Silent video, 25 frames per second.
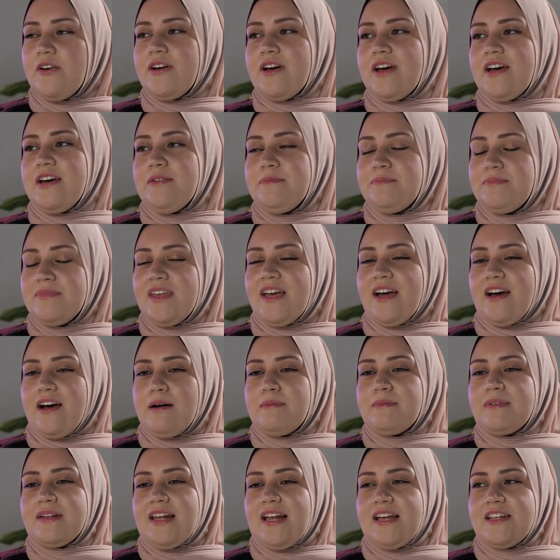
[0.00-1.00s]
Okay, yeah,
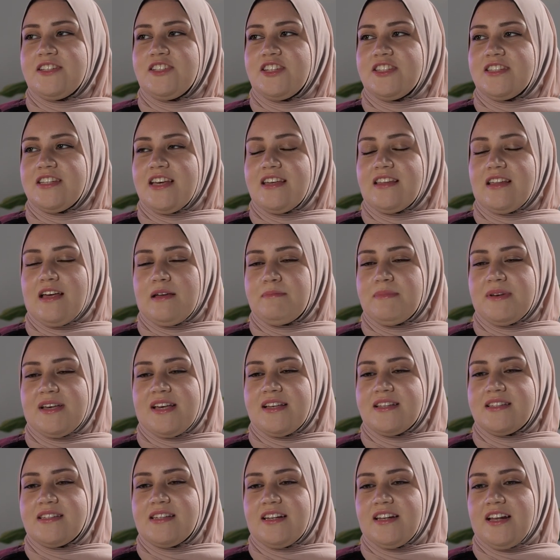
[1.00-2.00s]
I'm glad you say that
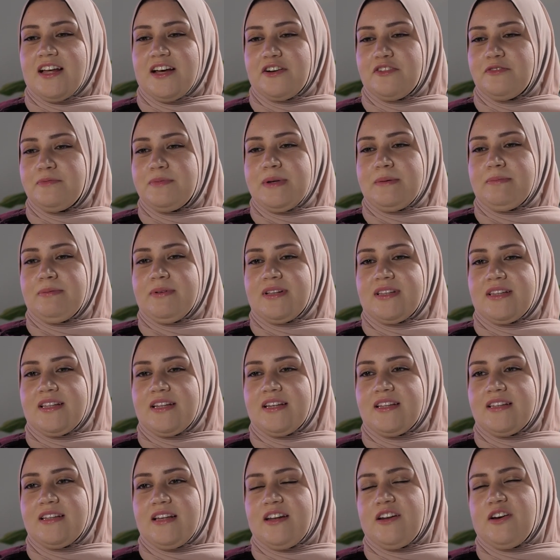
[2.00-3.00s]
because a lot of people
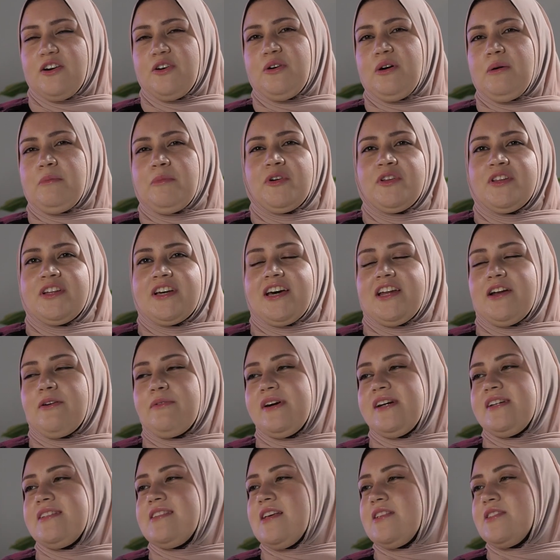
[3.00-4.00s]
think that, oh, I'm only going to
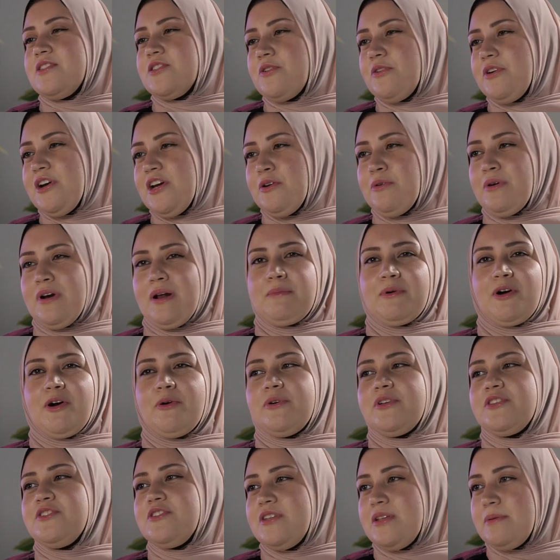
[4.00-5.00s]
wear sunscreen when I'm
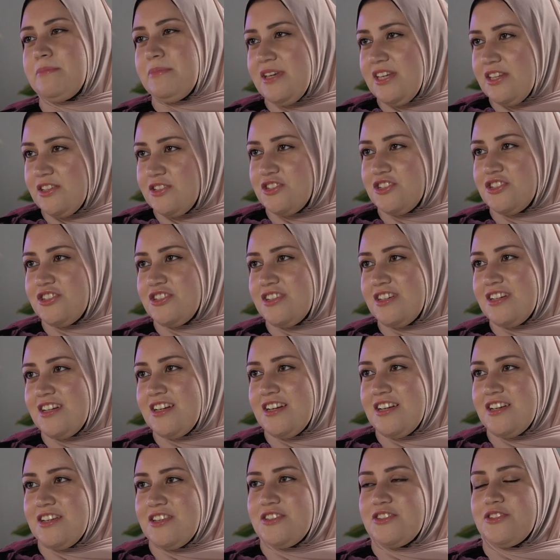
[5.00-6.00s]
going to the beach.
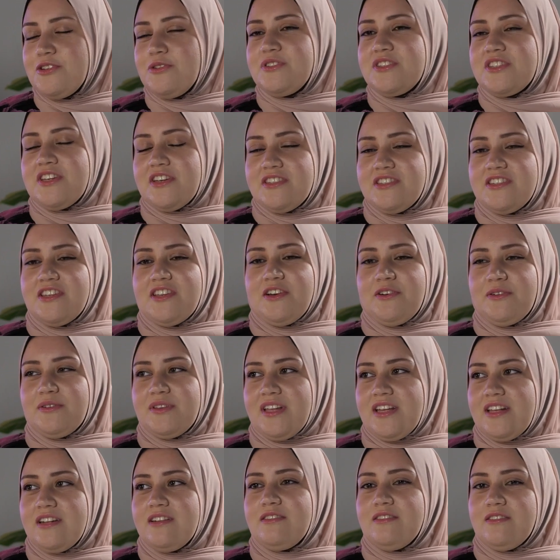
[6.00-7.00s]
So it's good to
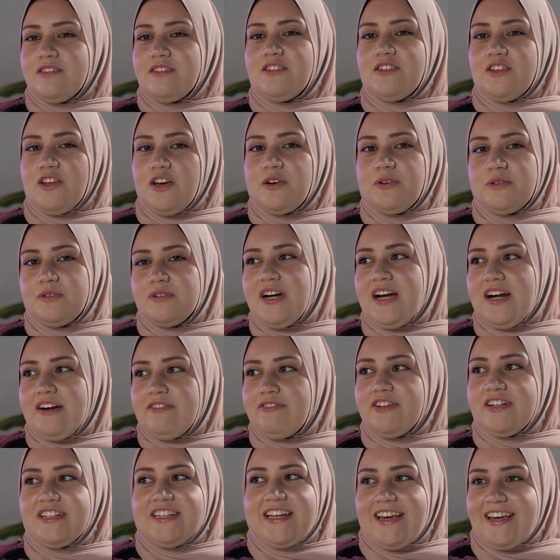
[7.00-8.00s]
know that, no,
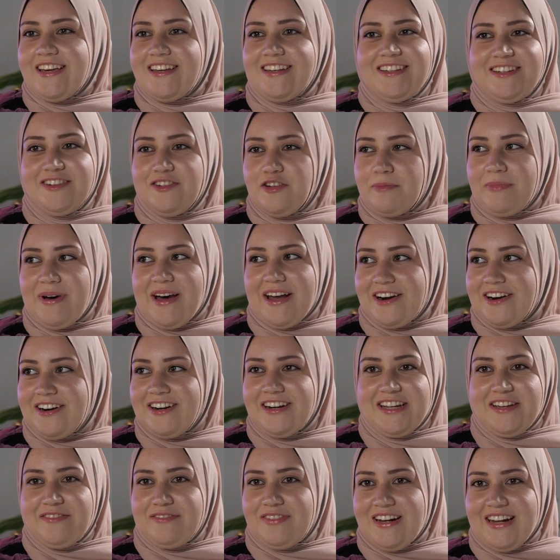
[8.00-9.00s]
every day, no
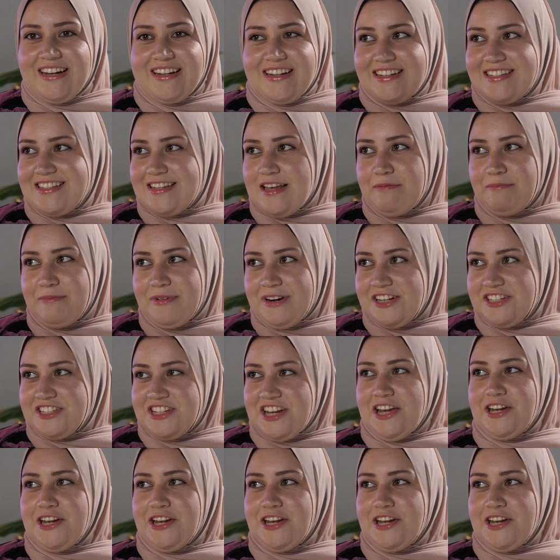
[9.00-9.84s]
matter, even in December,